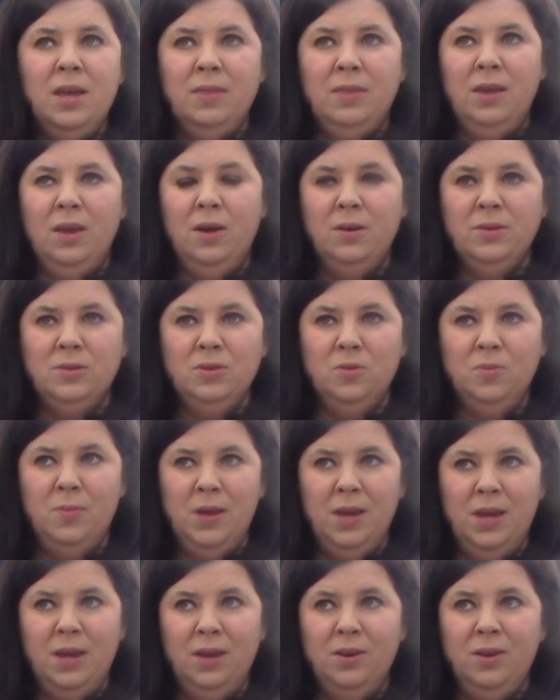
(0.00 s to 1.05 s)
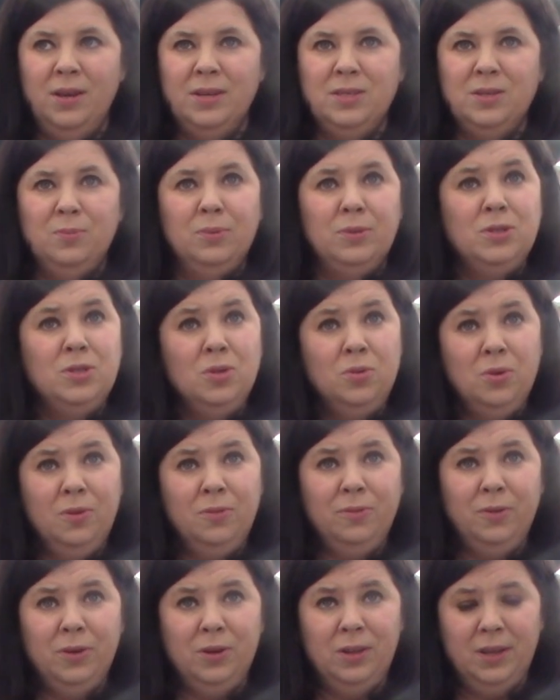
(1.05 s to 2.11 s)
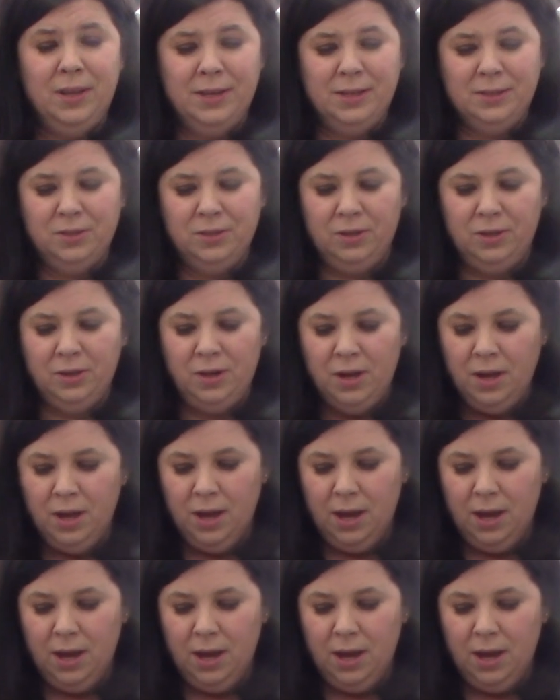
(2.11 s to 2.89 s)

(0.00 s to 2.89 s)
They also make an awesome petunia fertilizer.